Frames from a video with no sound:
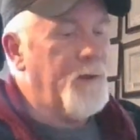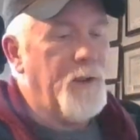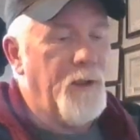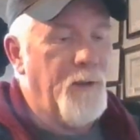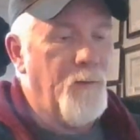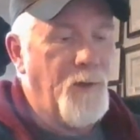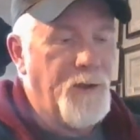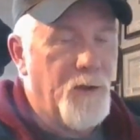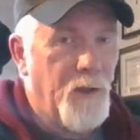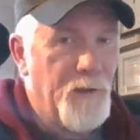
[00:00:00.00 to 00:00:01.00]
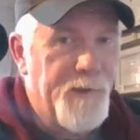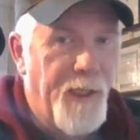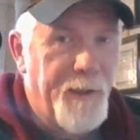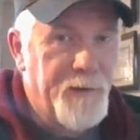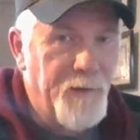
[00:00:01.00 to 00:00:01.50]
um, when the call is
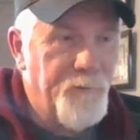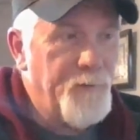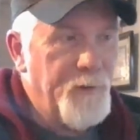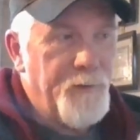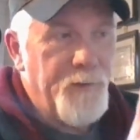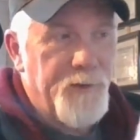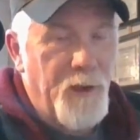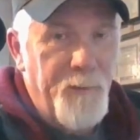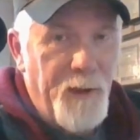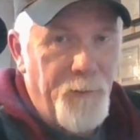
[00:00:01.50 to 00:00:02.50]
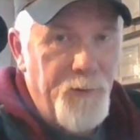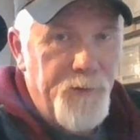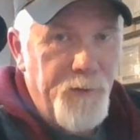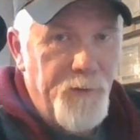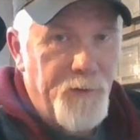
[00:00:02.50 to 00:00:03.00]
active, there's going to be a
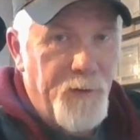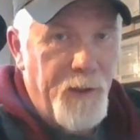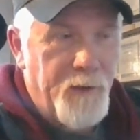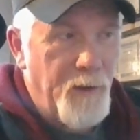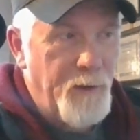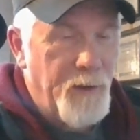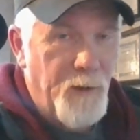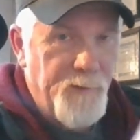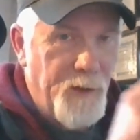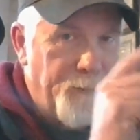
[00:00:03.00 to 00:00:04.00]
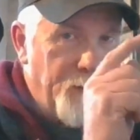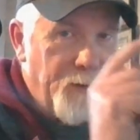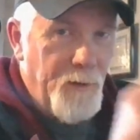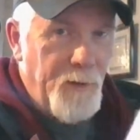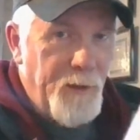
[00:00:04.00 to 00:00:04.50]
Bluetooth icon that comes up.
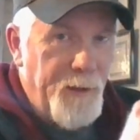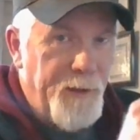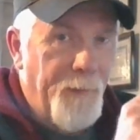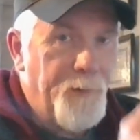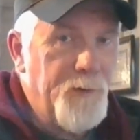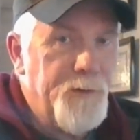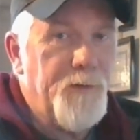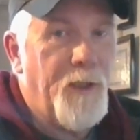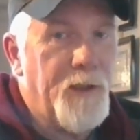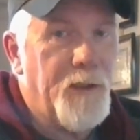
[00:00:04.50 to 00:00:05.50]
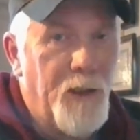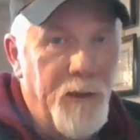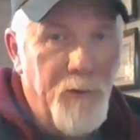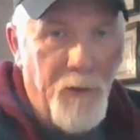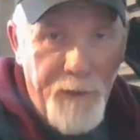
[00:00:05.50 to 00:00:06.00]
Hit that Bluetooth icon
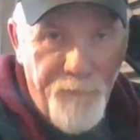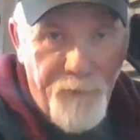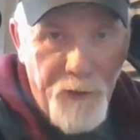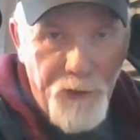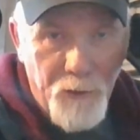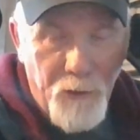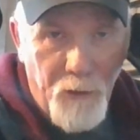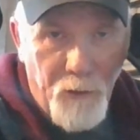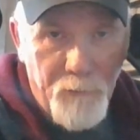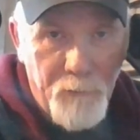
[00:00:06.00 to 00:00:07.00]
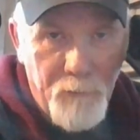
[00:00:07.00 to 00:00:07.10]
and go ahead and finish your call